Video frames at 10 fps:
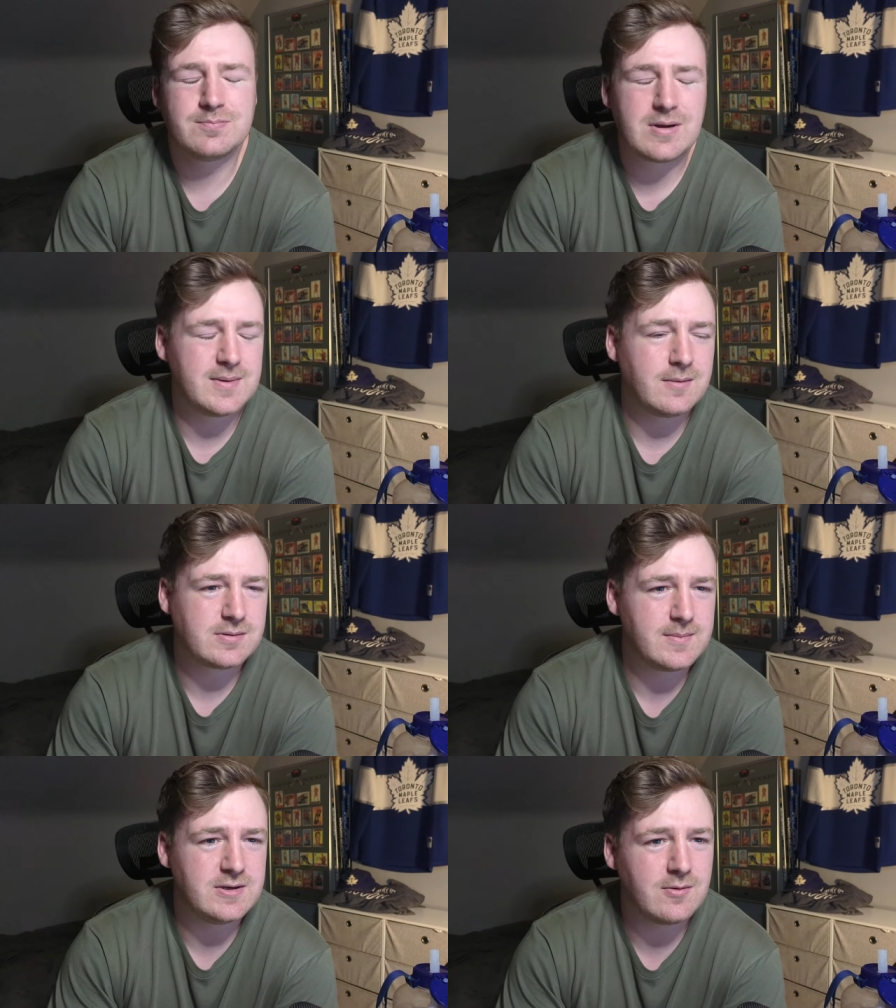I'll
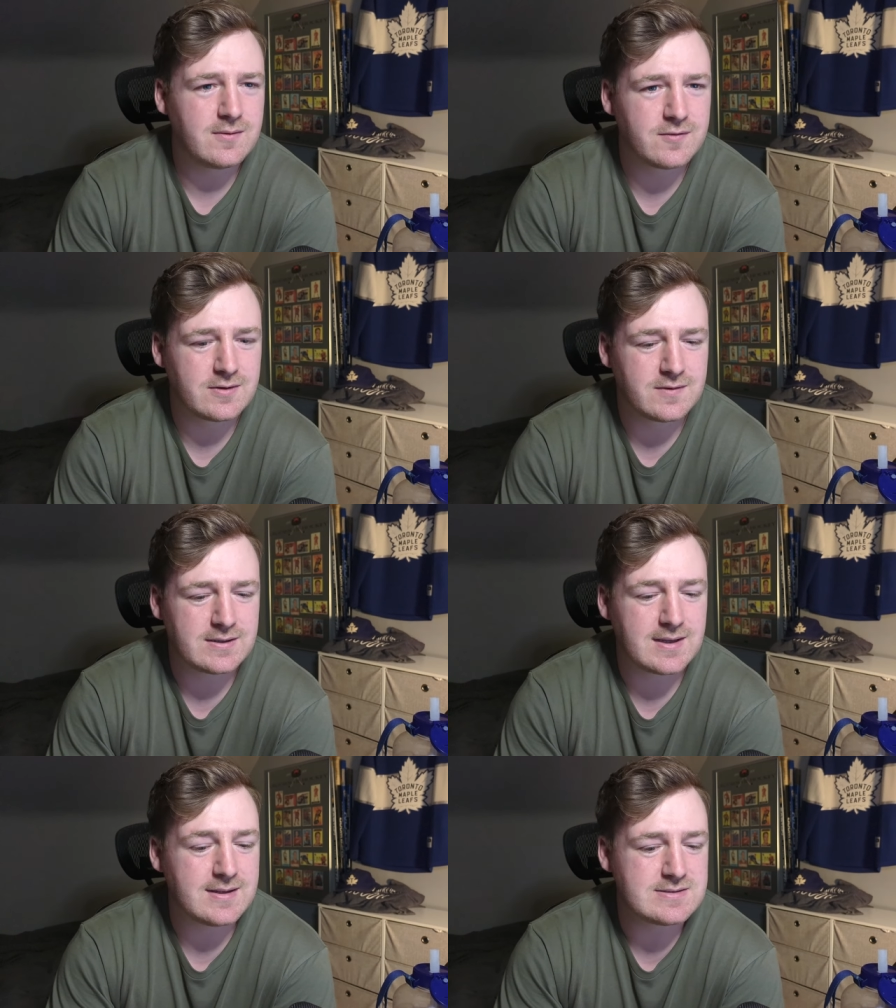probably do one for
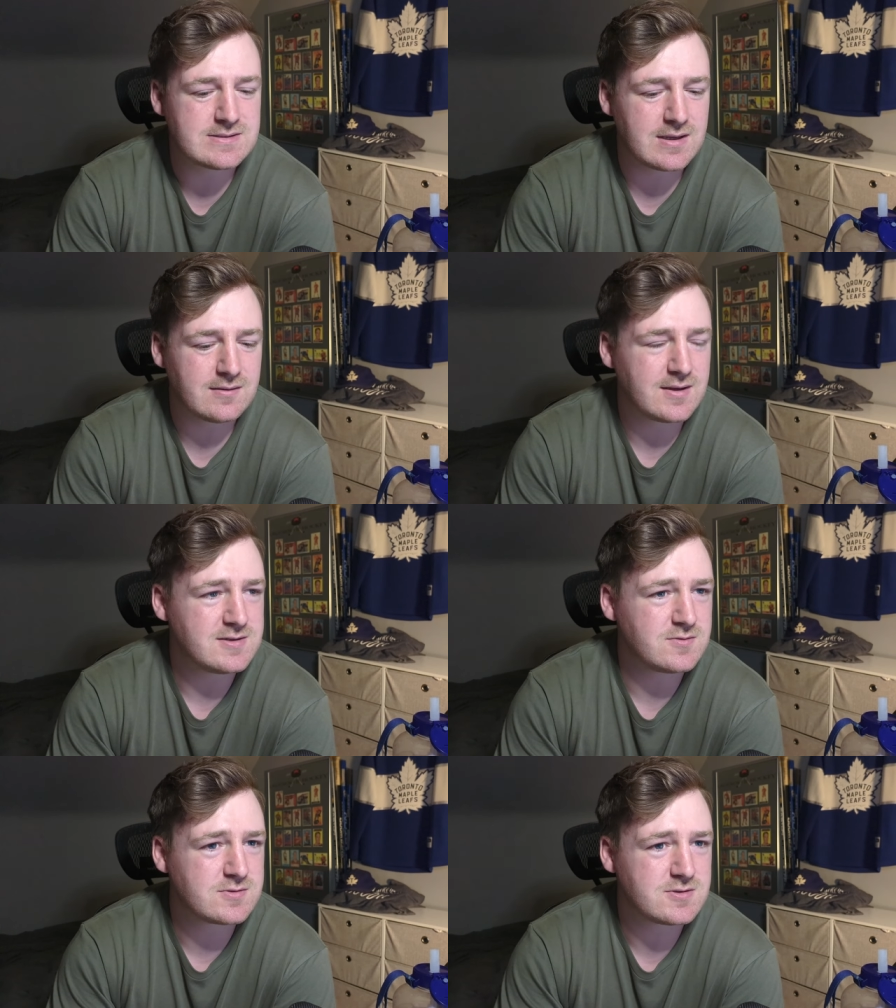Titans
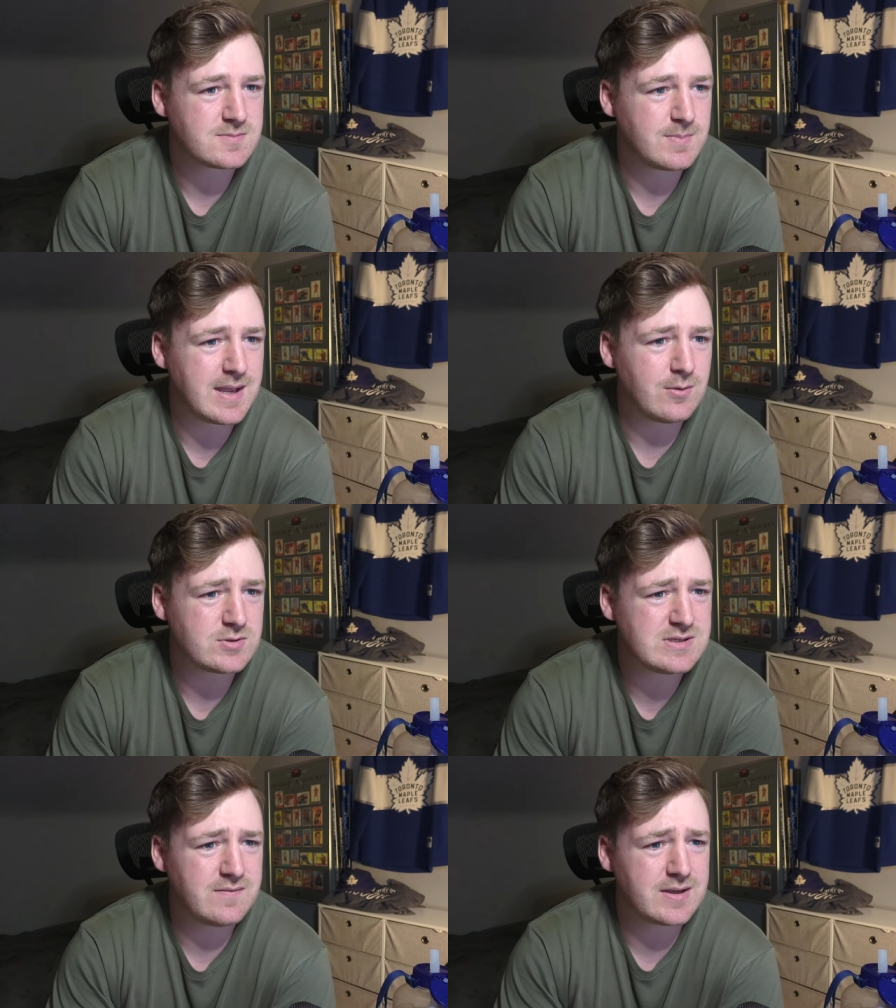Titans Roosters, but yeah, we'll
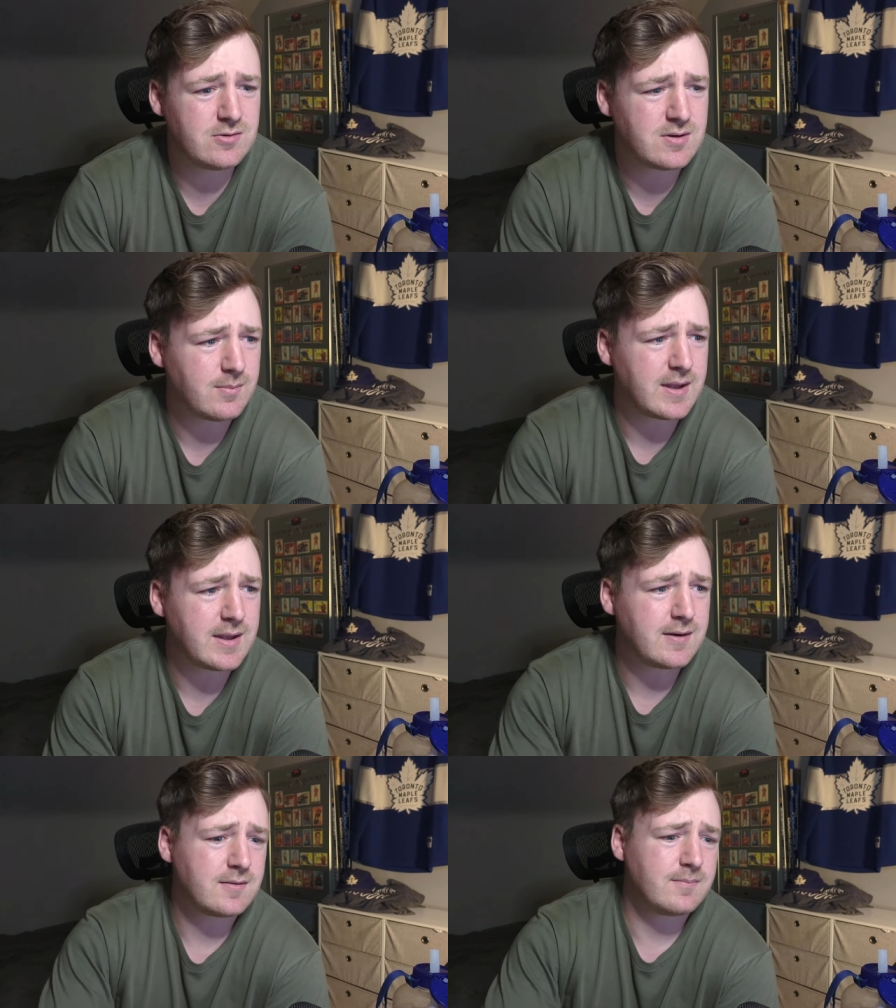see if I can do a
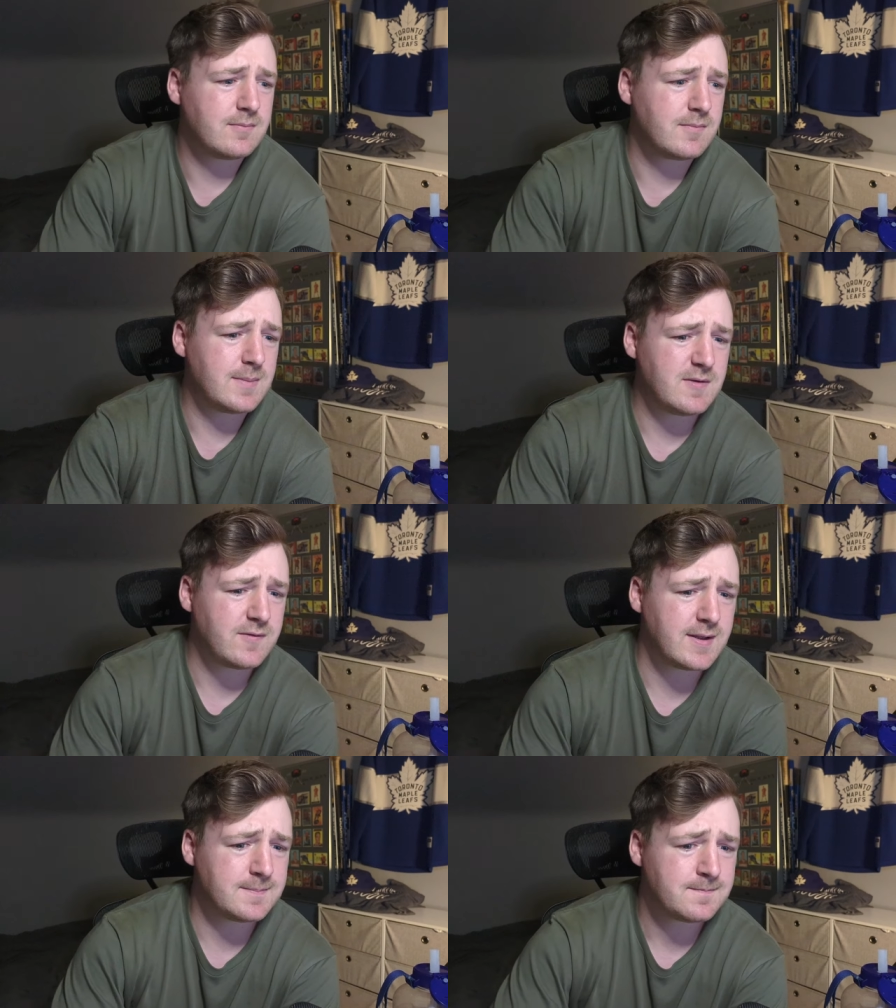doubleheader. Might be
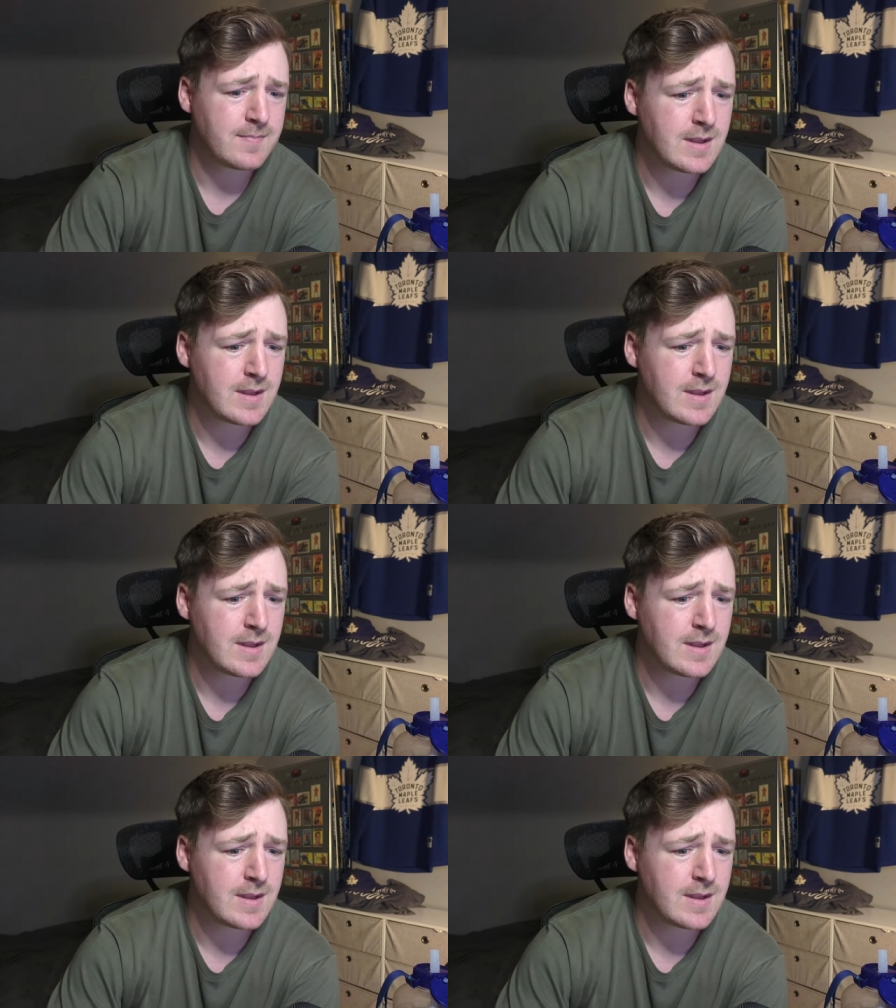fun.